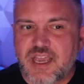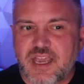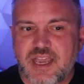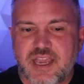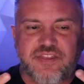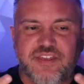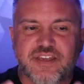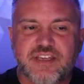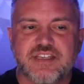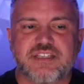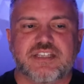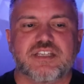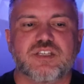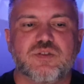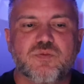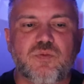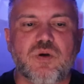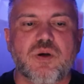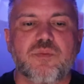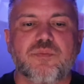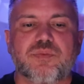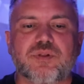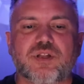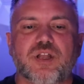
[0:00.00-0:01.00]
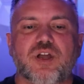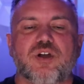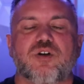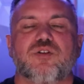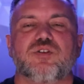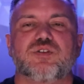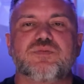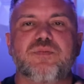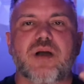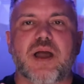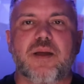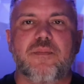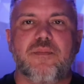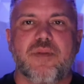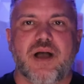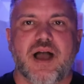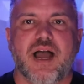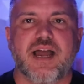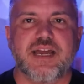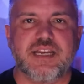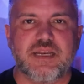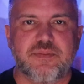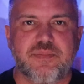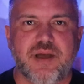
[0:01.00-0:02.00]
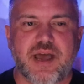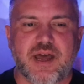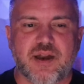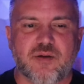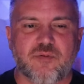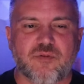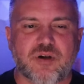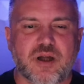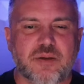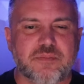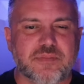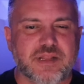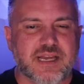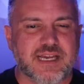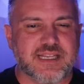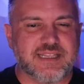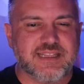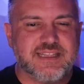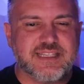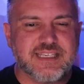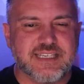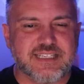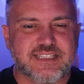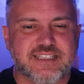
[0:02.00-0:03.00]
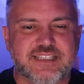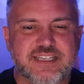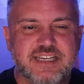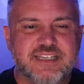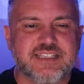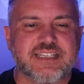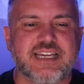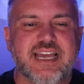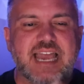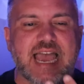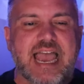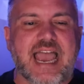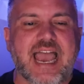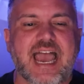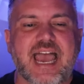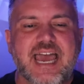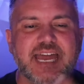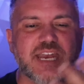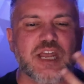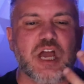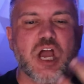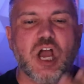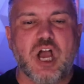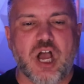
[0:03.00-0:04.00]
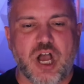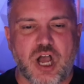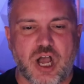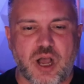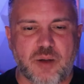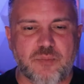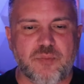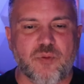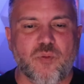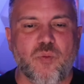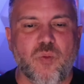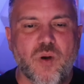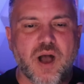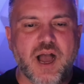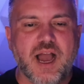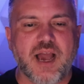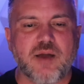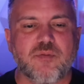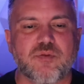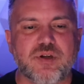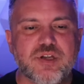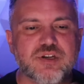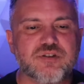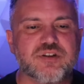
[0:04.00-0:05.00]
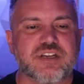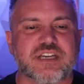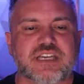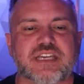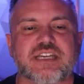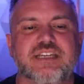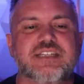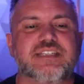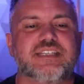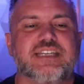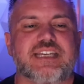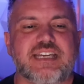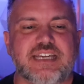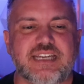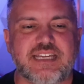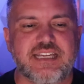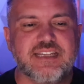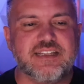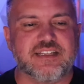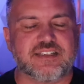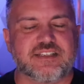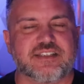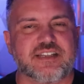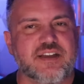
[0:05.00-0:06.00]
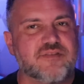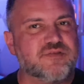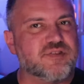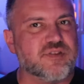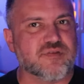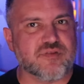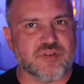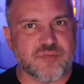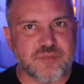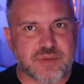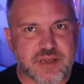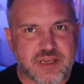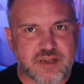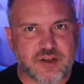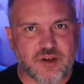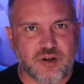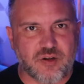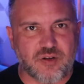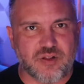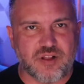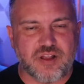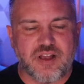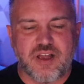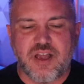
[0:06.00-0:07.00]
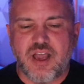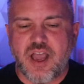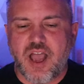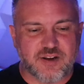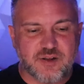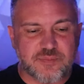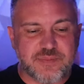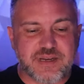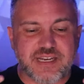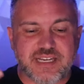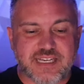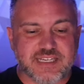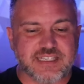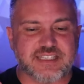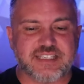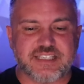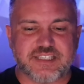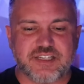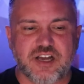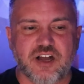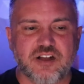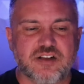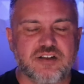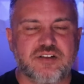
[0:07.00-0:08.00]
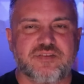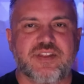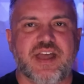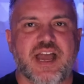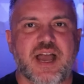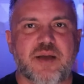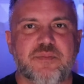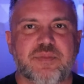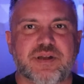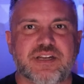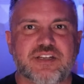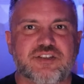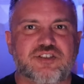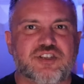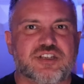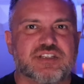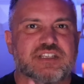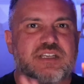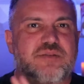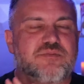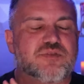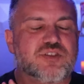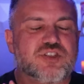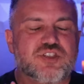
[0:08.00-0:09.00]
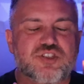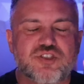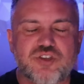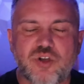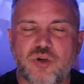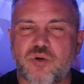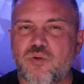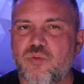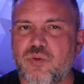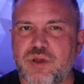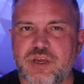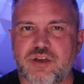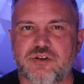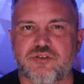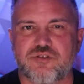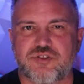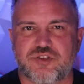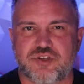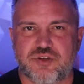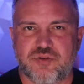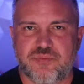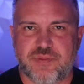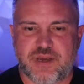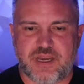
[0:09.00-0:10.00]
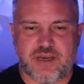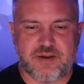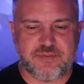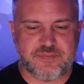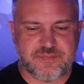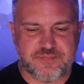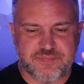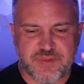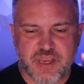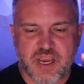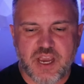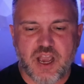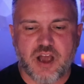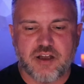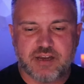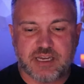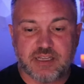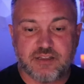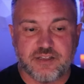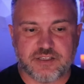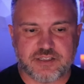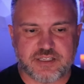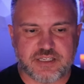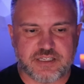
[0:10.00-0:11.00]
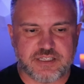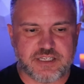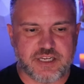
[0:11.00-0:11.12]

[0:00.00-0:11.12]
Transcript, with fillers: This is what blows my mind about it, where I'm like, this doesn't add up. Why were your kids eating this leftover meal? I don't mean to get stuck on that, but it just seems so weird to me. Okay, let's